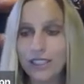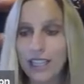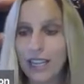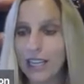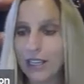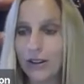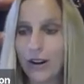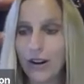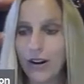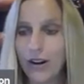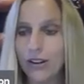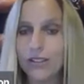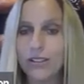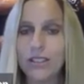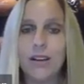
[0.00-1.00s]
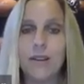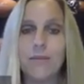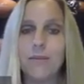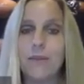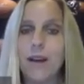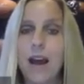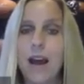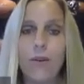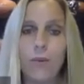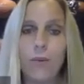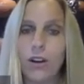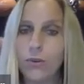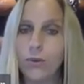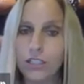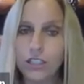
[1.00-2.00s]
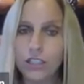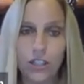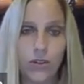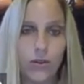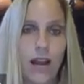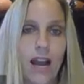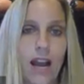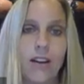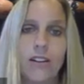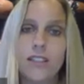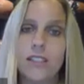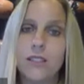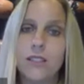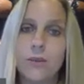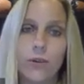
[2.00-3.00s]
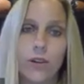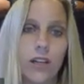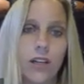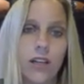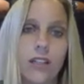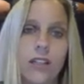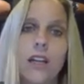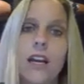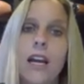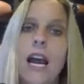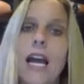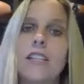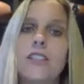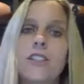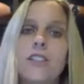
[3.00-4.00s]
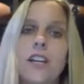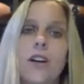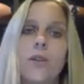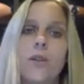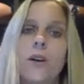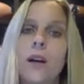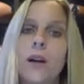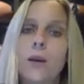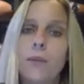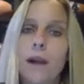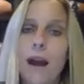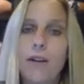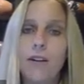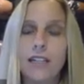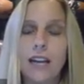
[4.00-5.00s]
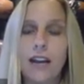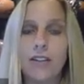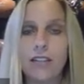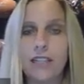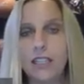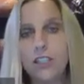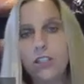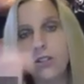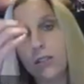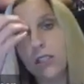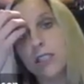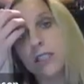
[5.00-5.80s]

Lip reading: getting calls. What do we do? How does this work? And so Broward County issued a